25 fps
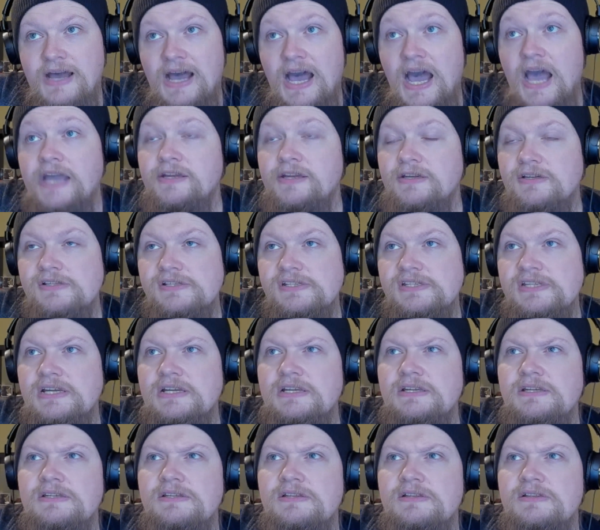I
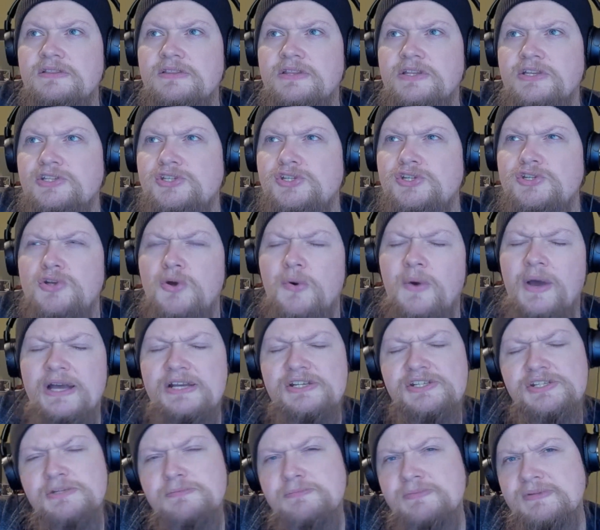understand that you don't
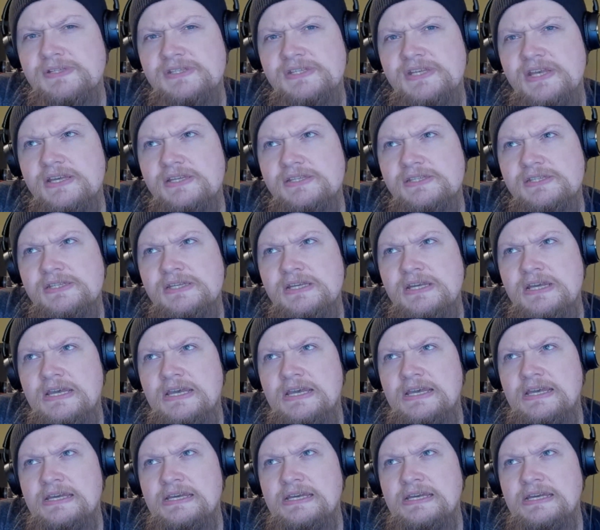actually possess
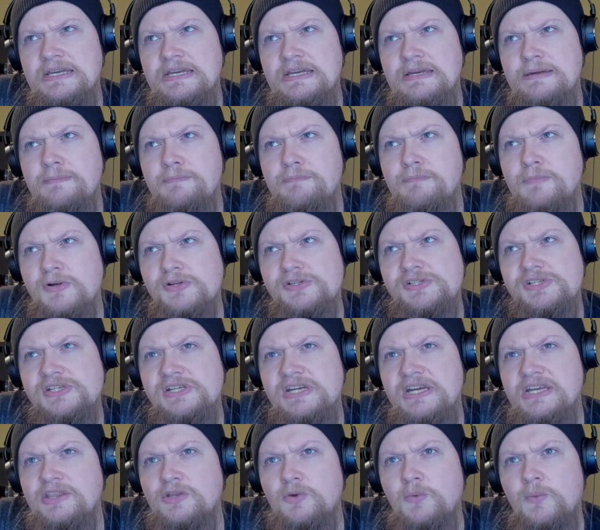
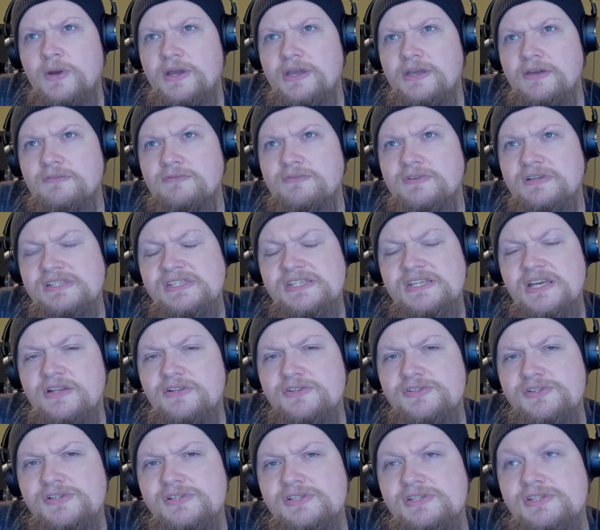much in the way of
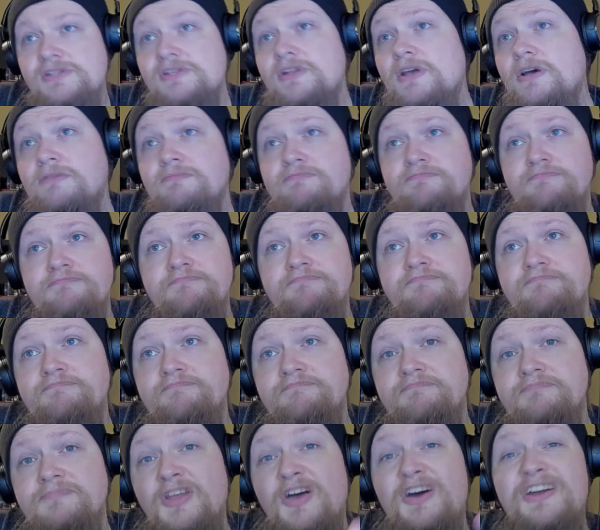intelligence. Not
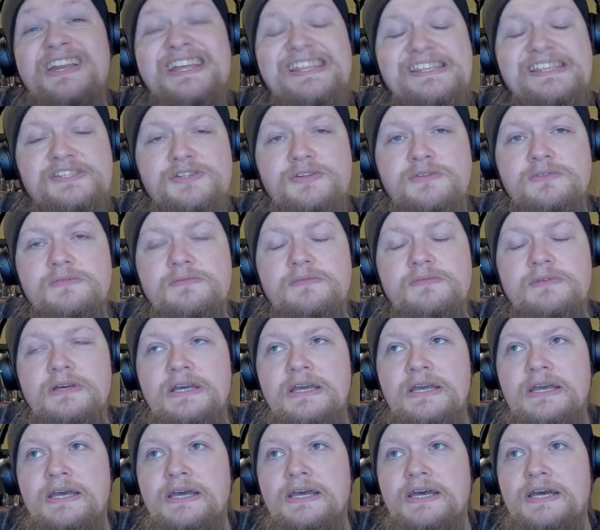an insult,
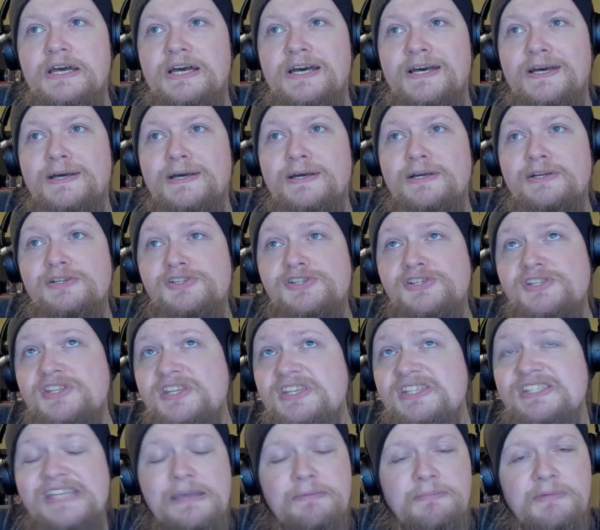just
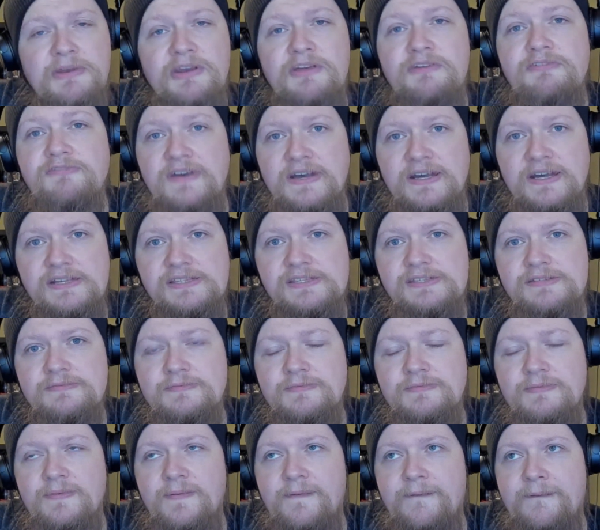a statement of fact.
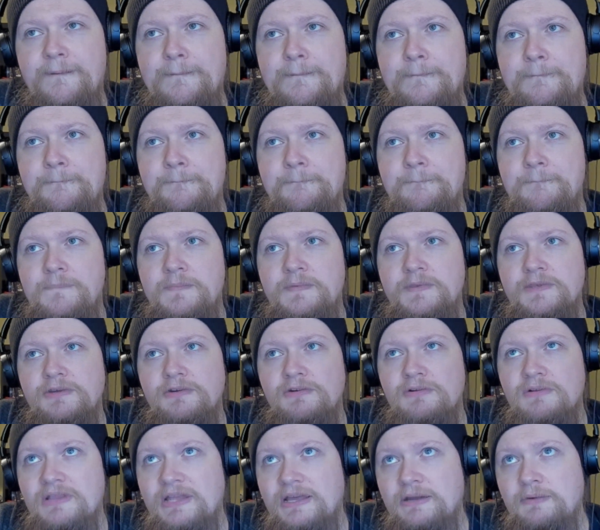Okay,
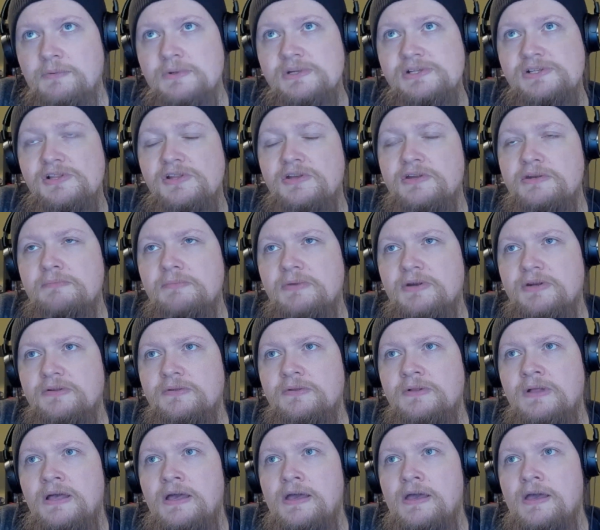you're a language learning
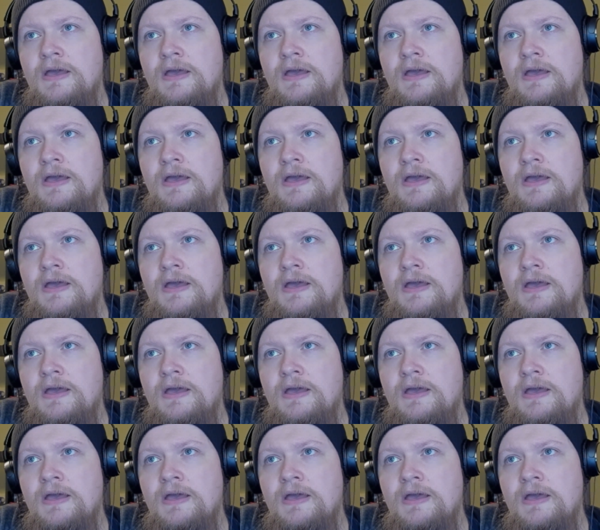model,